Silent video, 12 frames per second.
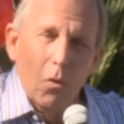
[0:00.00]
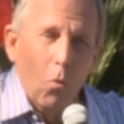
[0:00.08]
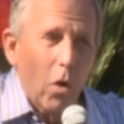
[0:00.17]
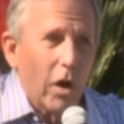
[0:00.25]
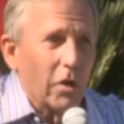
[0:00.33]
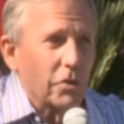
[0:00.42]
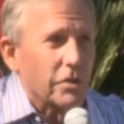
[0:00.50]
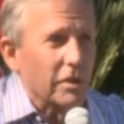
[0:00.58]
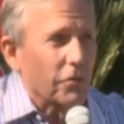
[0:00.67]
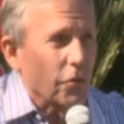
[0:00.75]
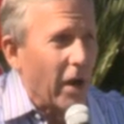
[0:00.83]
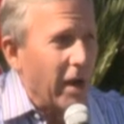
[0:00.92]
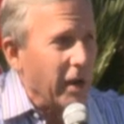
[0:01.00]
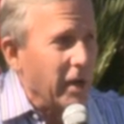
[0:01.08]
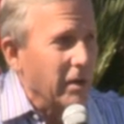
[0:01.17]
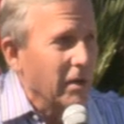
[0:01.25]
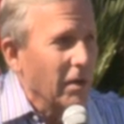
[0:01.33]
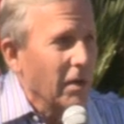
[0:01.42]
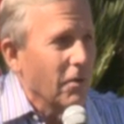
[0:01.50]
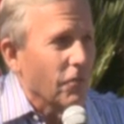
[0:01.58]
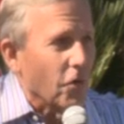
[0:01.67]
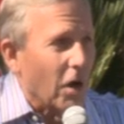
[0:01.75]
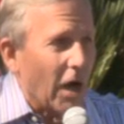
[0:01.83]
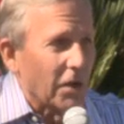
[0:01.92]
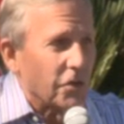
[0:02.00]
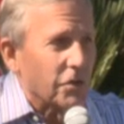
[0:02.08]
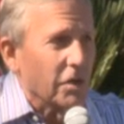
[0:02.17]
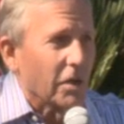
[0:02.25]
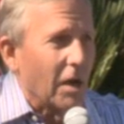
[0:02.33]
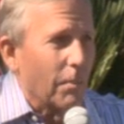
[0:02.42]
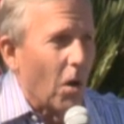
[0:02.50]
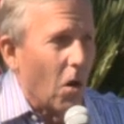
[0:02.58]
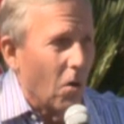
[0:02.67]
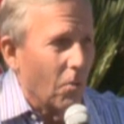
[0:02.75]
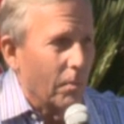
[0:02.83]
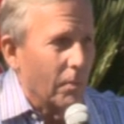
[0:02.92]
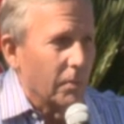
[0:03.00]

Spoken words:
Where's the training for us to come home?